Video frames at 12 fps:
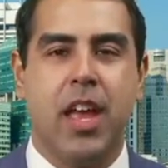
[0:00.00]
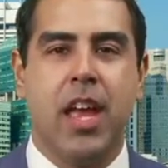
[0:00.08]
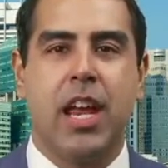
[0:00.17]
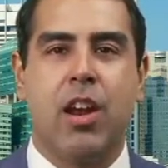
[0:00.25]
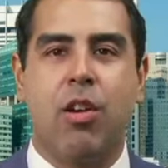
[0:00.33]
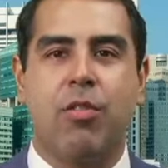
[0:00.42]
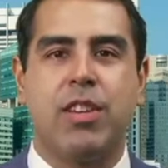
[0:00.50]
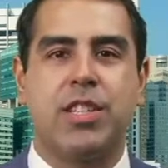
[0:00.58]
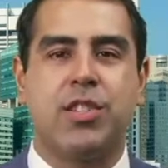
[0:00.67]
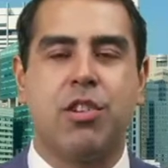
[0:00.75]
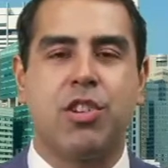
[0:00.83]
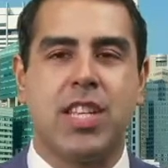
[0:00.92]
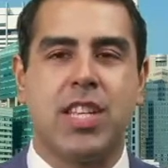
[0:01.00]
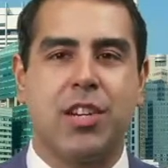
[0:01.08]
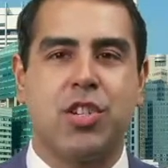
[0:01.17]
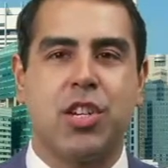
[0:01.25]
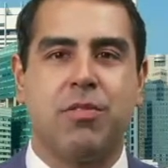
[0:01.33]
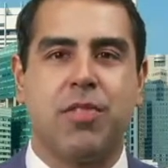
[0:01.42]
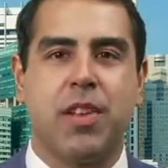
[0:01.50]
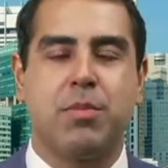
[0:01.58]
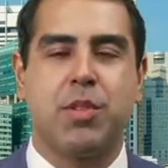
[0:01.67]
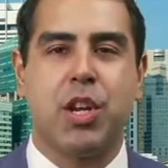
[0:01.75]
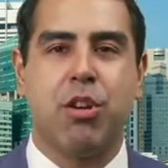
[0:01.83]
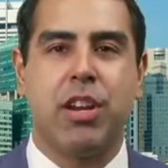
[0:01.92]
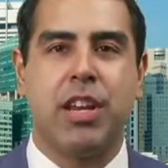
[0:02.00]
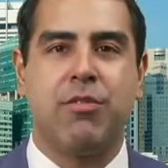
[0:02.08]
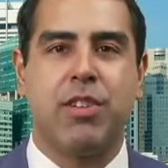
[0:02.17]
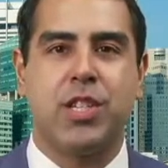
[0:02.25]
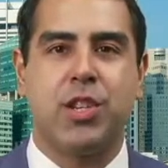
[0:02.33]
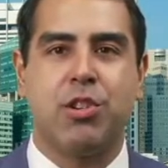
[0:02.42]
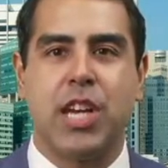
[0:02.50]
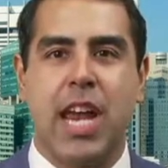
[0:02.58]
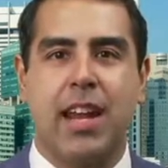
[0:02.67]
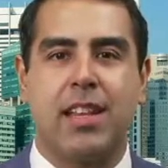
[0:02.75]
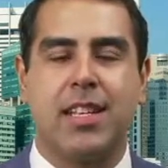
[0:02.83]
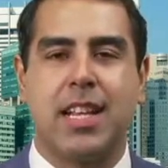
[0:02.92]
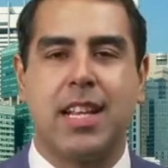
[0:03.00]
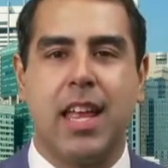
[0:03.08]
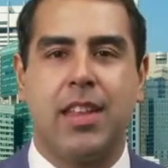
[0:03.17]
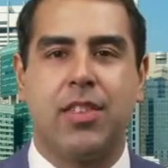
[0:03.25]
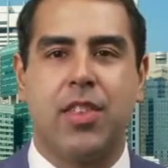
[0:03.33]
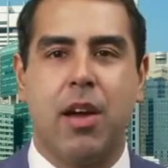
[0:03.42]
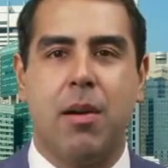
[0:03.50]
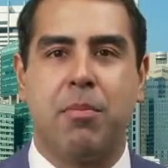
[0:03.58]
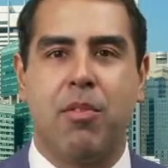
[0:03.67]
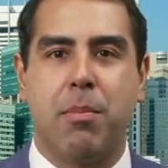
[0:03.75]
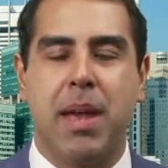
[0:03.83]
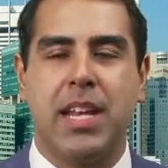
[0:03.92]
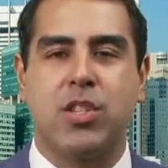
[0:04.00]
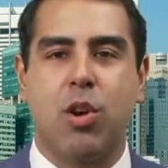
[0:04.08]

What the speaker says: In our research section, Phillips Security research analyst Glenn Thum remains